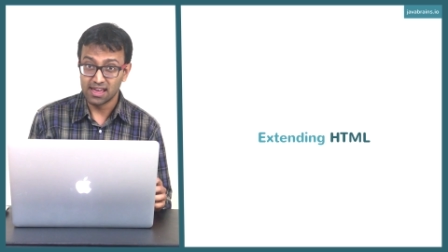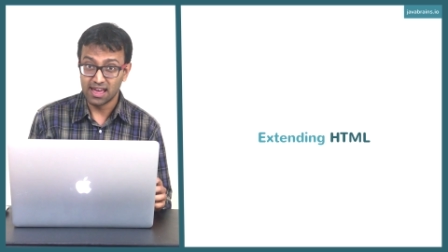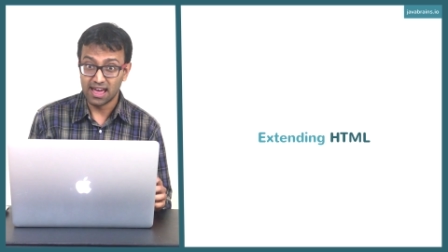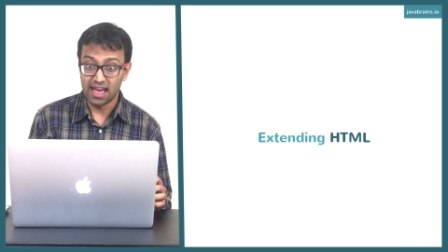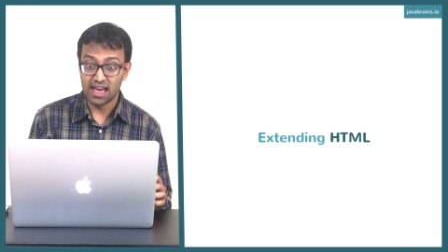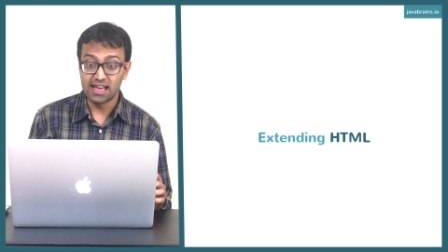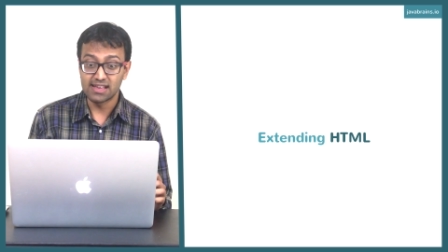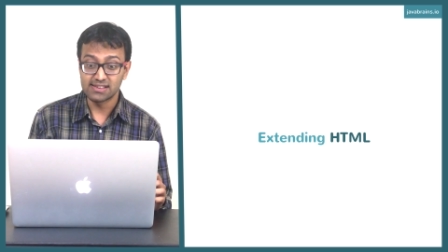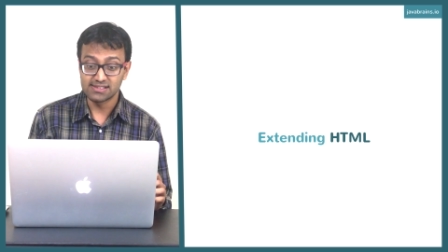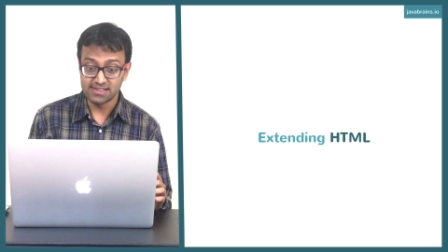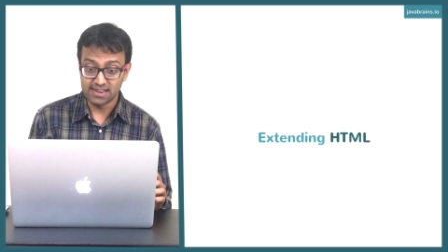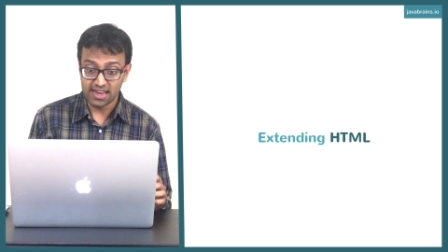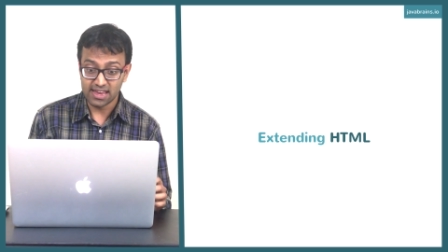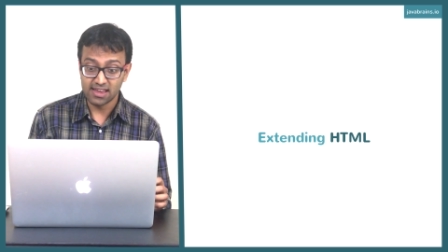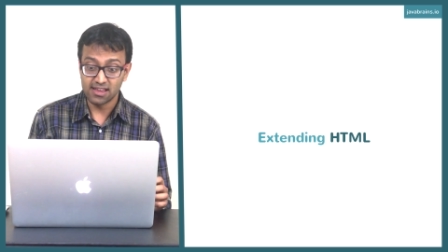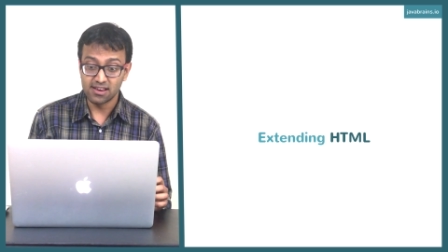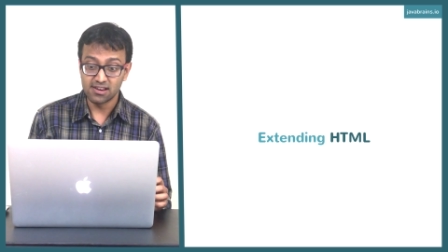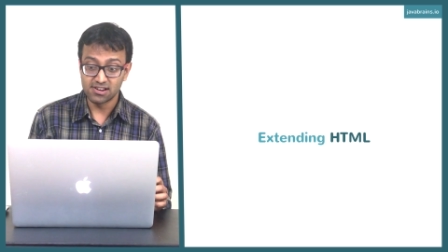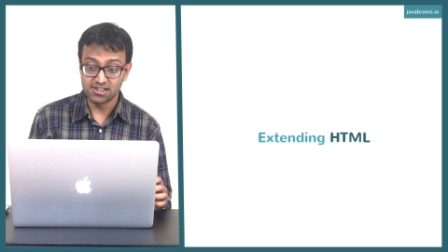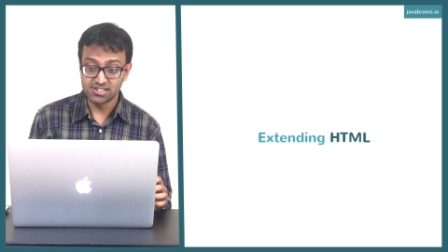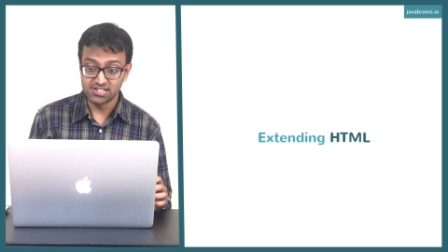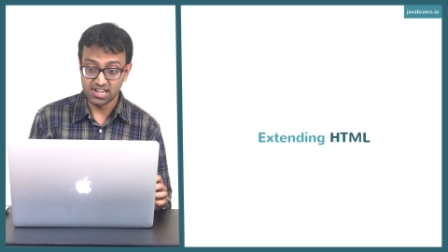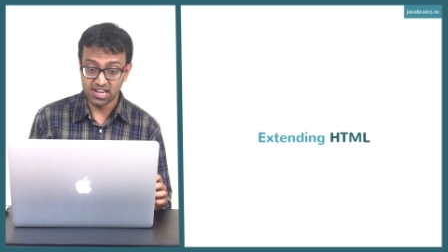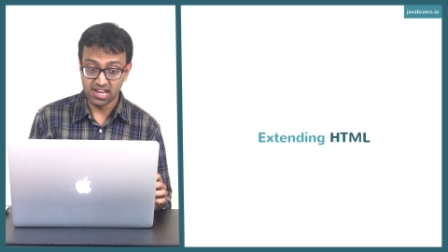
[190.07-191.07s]
as an
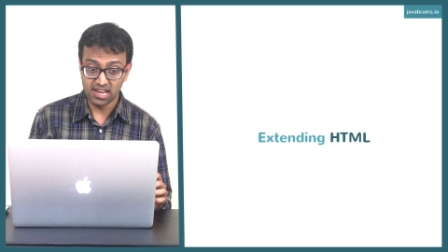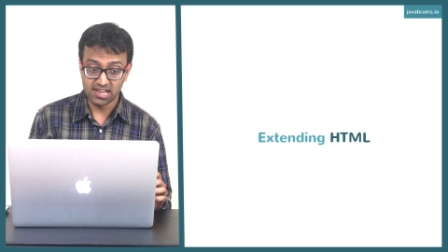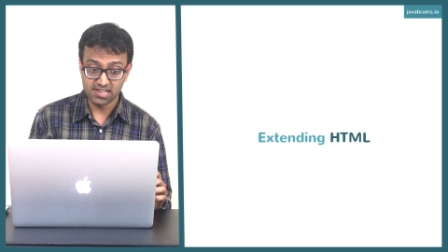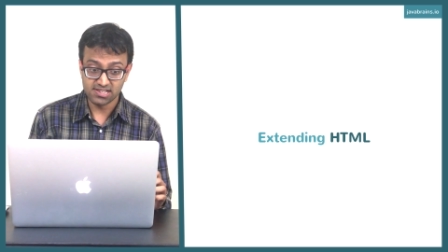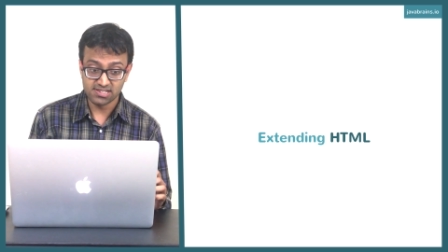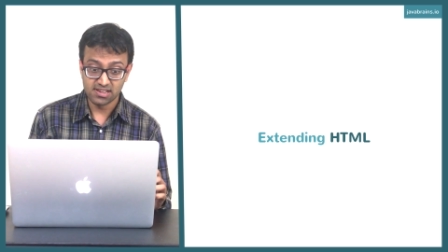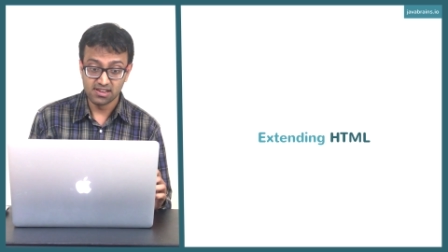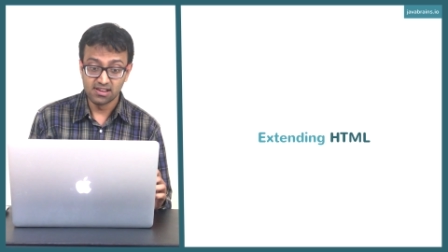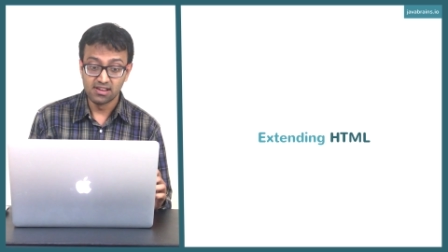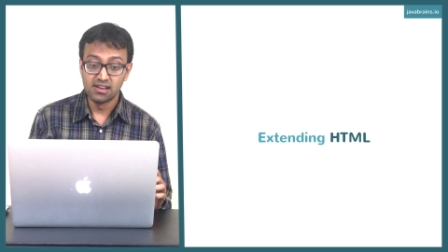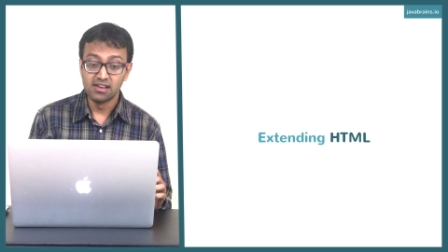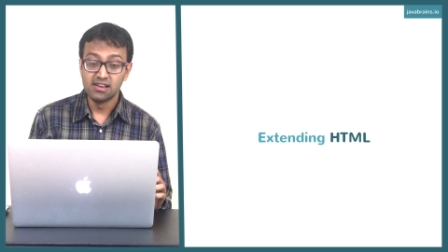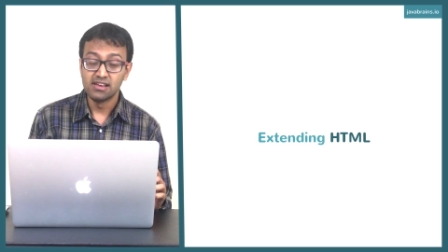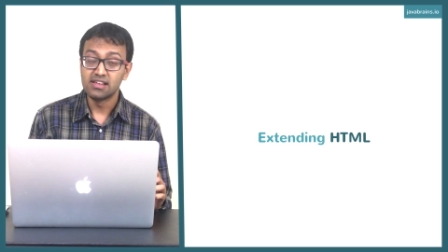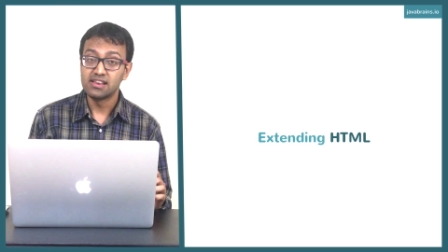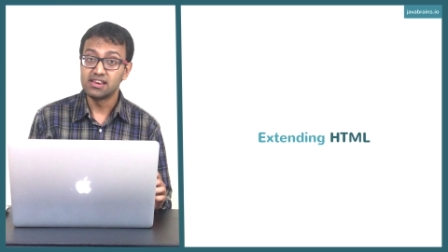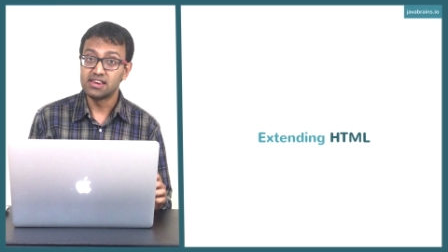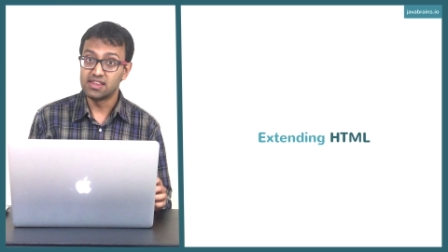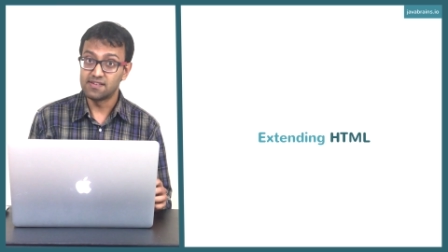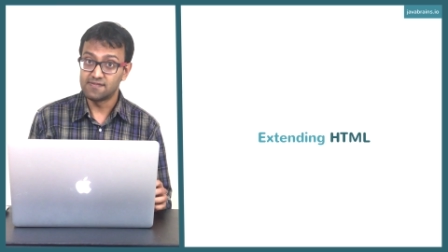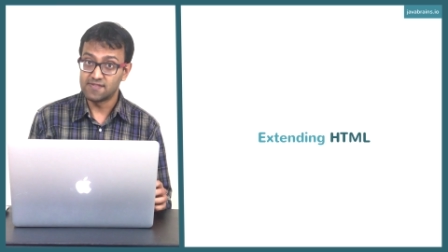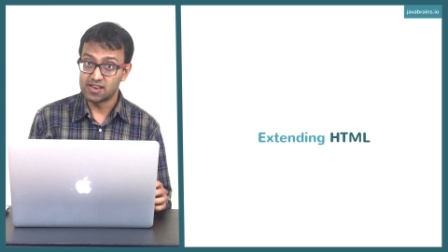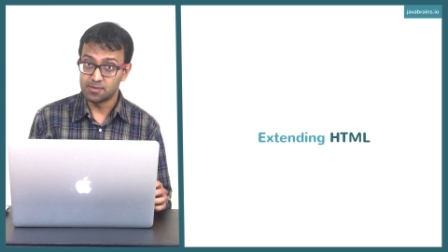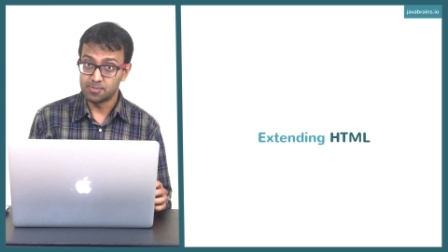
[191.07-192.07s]
AngularJS
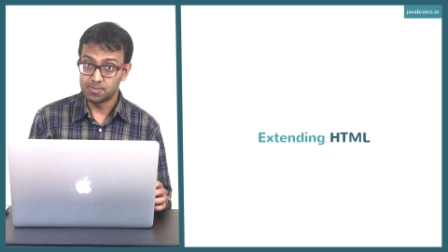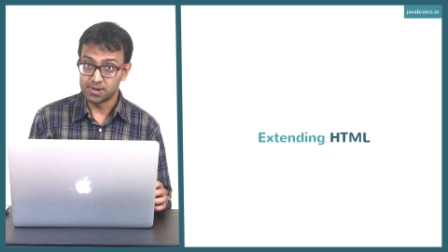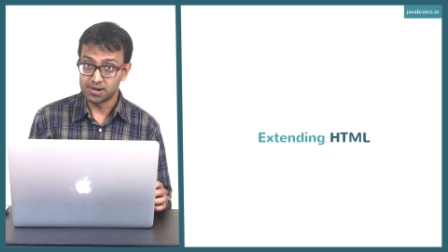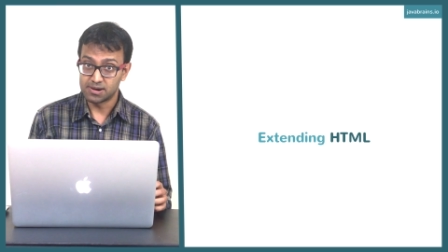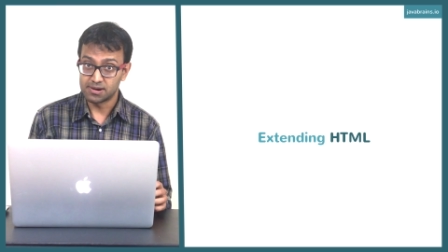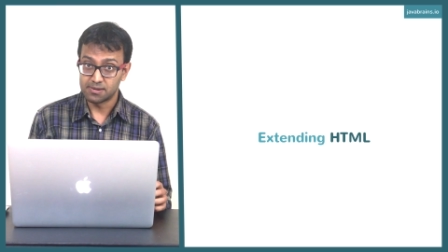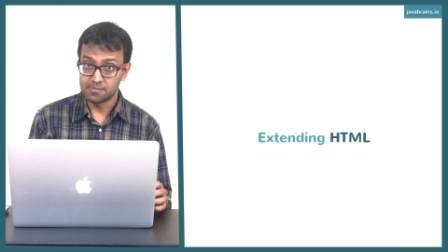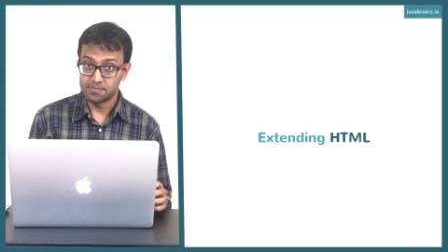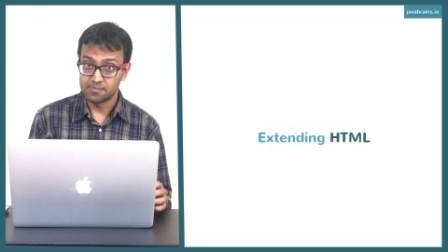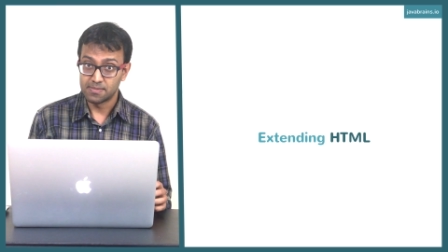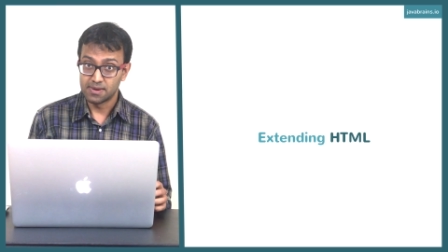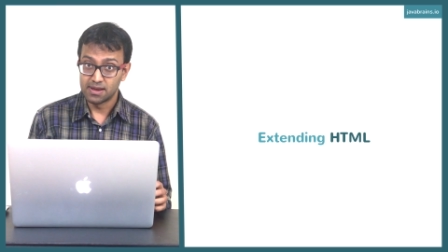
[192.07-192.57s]
developer.